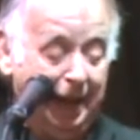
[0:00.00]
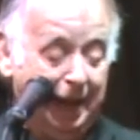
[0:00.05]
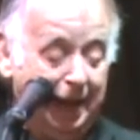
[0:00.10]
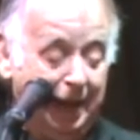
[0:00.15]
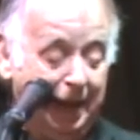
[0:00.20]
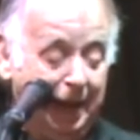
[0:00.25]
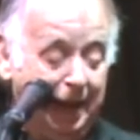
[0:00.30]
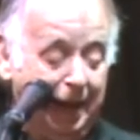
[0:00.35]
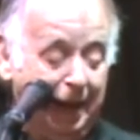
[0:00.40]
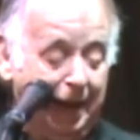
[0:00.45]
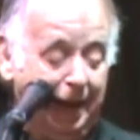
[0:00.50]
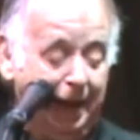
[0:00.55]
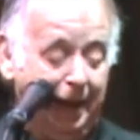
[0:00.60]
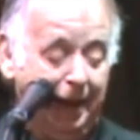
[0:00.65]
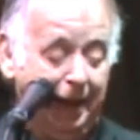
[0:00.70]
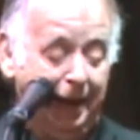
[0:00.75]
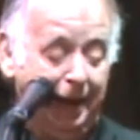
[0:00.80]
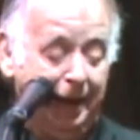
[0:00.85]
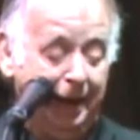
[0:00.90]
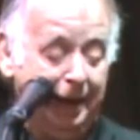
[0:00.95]

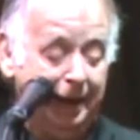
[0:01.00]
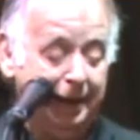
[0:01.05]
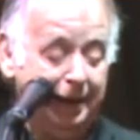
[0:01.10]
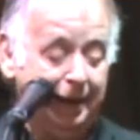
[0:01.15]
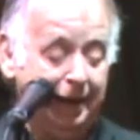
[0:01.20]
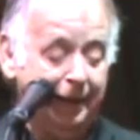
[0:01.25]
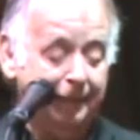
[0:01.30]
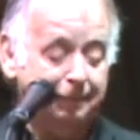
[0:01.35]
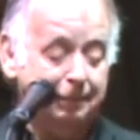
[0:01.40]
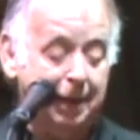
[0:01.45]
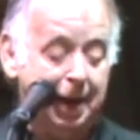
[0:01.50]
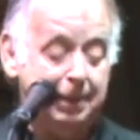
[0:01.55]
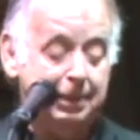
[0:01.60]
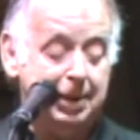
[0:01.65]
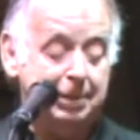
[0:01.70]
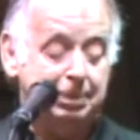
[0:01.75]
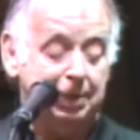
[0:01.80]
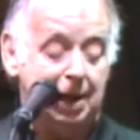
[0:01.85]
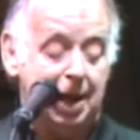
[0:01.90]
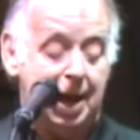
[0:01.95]
uh, love may
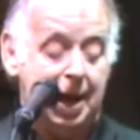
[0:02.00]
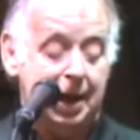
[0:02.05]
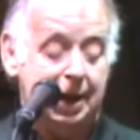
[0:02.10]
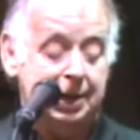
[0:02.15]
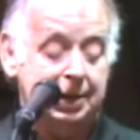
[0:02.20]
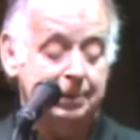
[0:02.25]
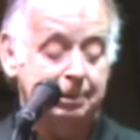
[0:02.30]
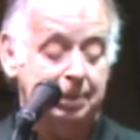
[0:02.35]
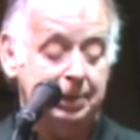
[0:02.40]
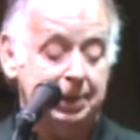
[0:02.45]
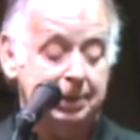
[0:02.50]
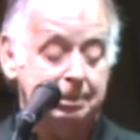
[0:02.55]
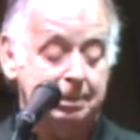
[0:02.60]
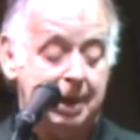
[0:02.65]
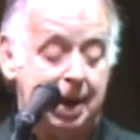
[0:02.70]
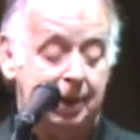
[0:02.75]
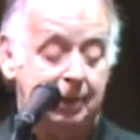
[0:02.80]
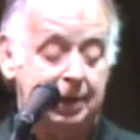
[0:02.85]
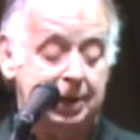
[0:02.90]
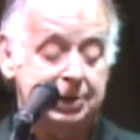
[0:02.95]
be blind, but
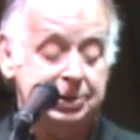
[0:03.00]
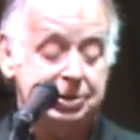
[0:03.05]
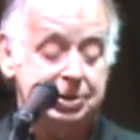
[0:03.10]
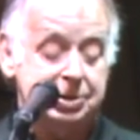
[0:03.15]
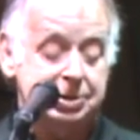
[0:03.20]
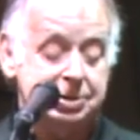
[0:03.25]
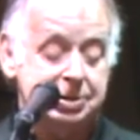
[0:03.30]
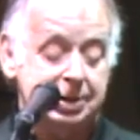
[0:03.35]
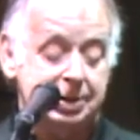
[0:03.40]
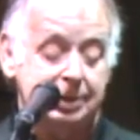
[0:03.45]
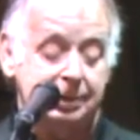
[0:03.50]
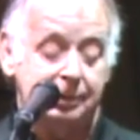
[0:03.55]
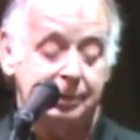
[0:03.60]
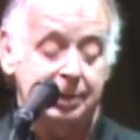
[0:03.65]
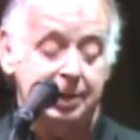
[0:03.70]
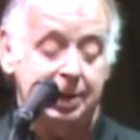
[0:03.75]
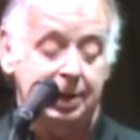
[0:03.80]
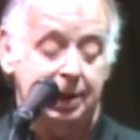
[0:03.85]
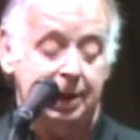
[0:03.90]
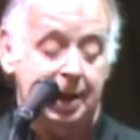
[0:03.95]
marriage is a
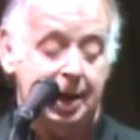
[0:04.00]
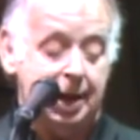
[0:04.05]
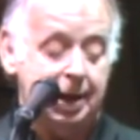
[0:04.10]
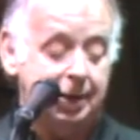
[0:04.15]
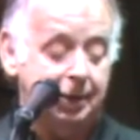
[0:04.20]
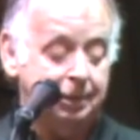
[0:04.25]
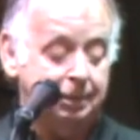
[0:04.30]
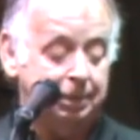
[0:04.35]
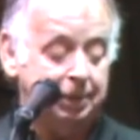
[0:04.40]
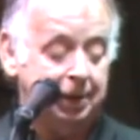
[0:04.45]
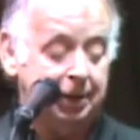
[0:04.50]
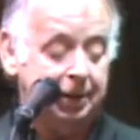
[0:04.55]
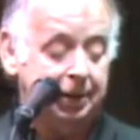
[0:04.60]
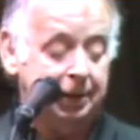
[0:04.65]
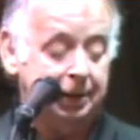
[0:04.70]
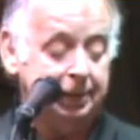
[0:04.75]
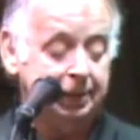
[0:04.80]
real eye opener.